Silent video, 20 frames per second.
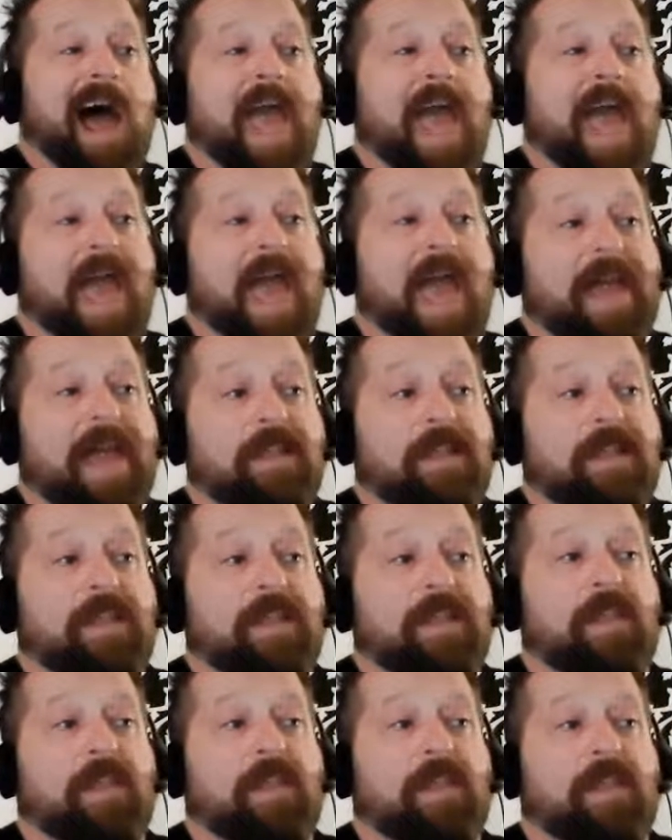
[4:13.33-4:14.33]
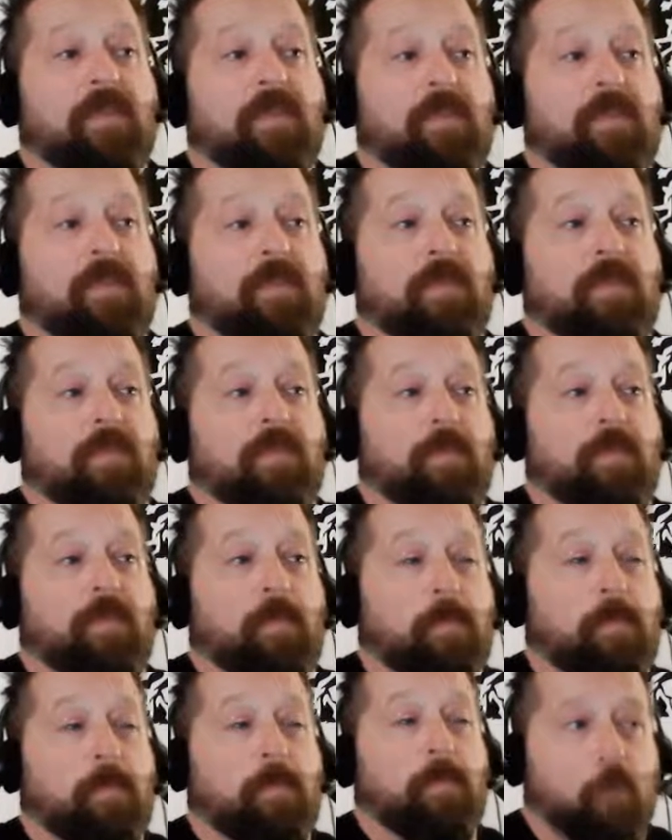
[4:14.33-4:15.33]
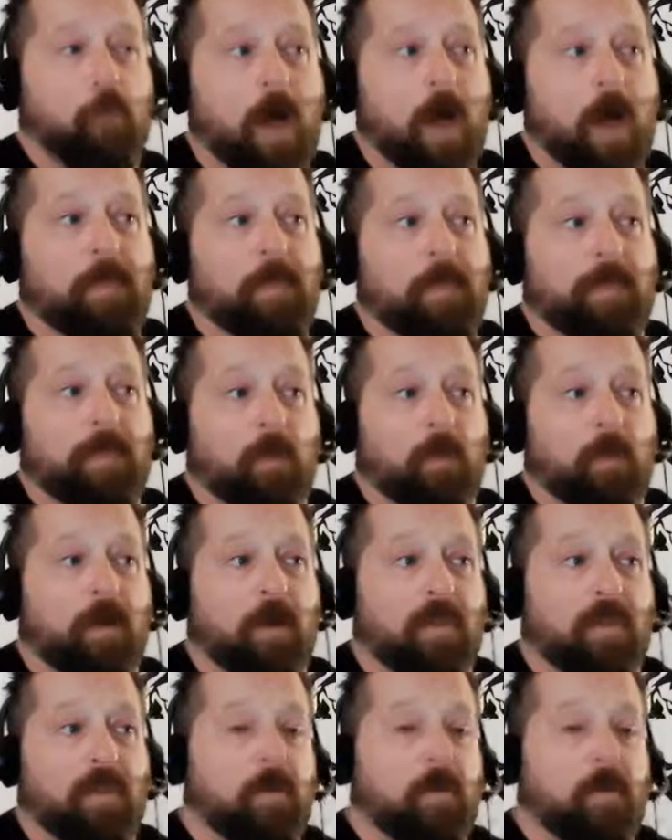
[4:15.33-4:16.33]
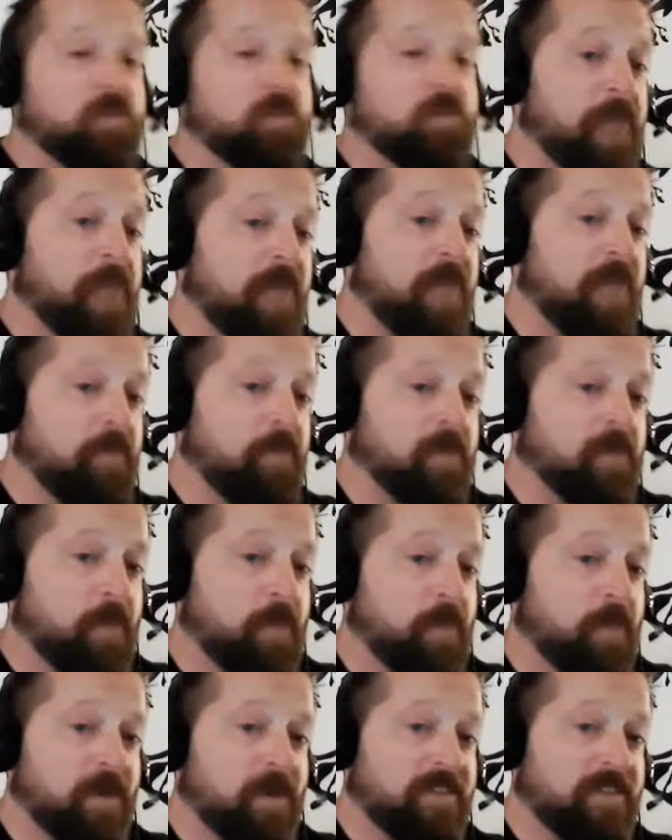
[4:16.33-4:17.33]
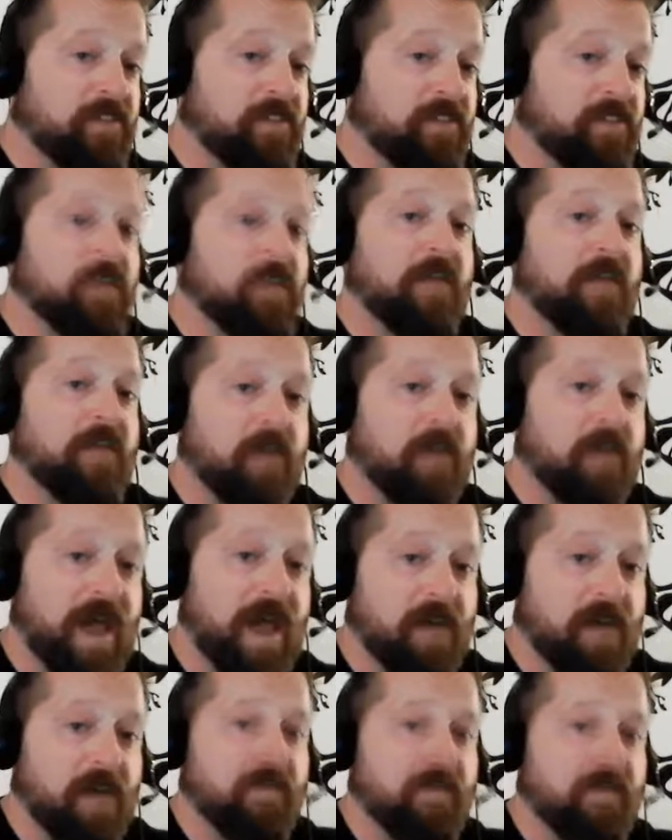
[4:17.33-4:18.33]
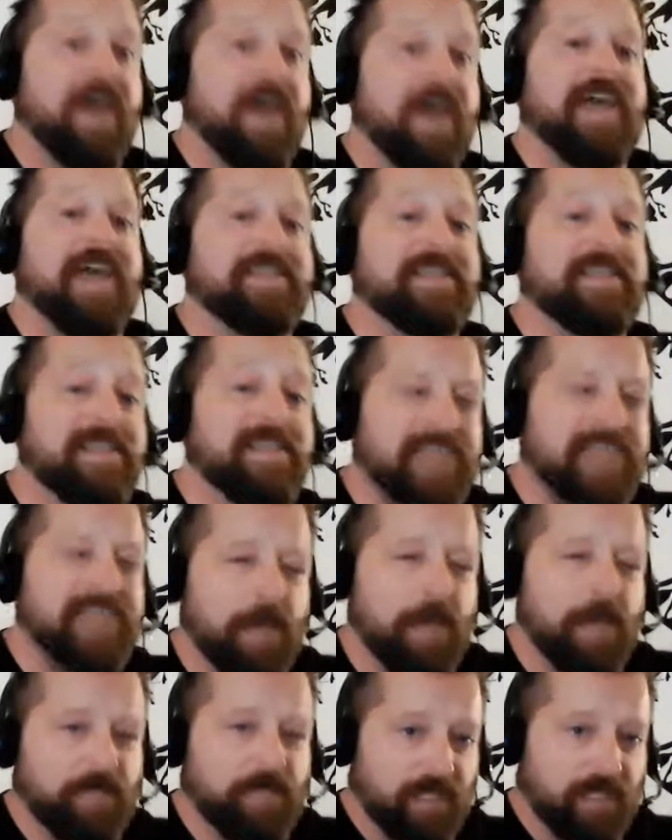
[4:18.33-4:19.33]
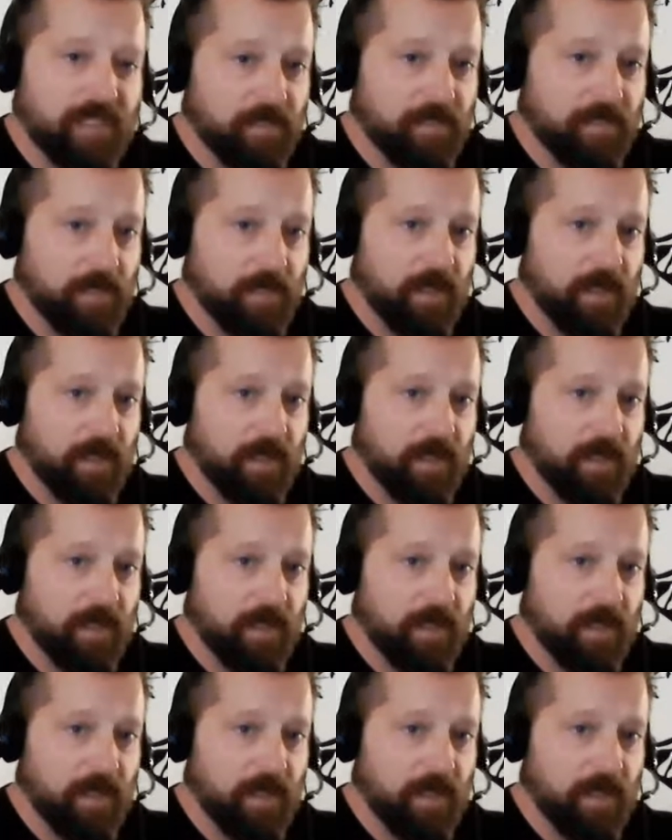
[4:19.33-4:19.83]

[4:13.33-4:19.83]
And probably one of the most painful experiences you'll ever have is attempting to be.